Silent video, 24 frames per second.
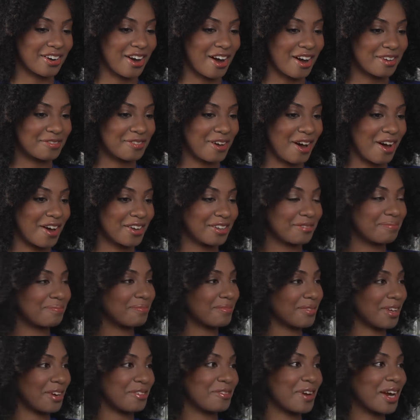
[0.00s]
off on
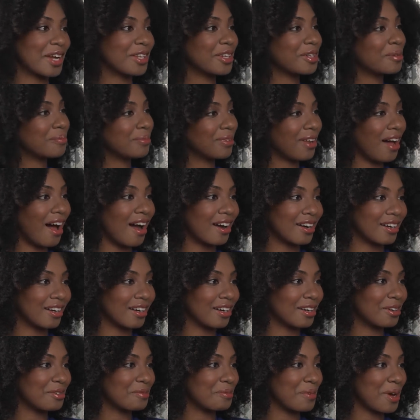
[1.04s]
a regular
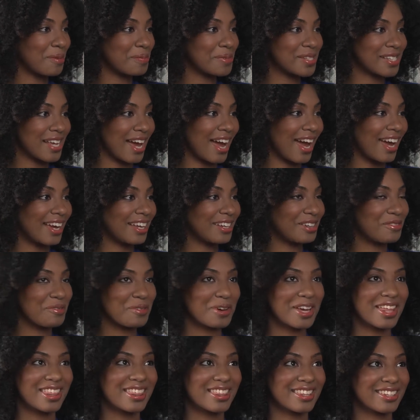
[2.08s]
blogger website
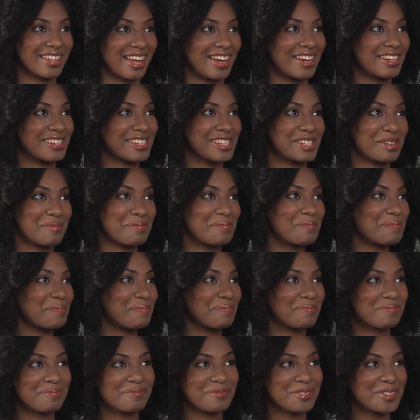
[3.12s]
with like
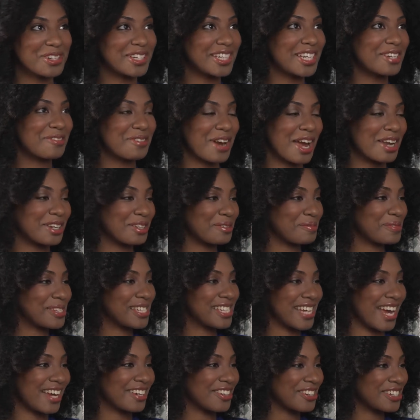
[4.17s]
some really random
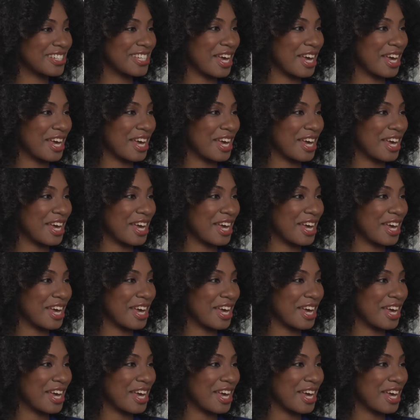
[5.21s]
standard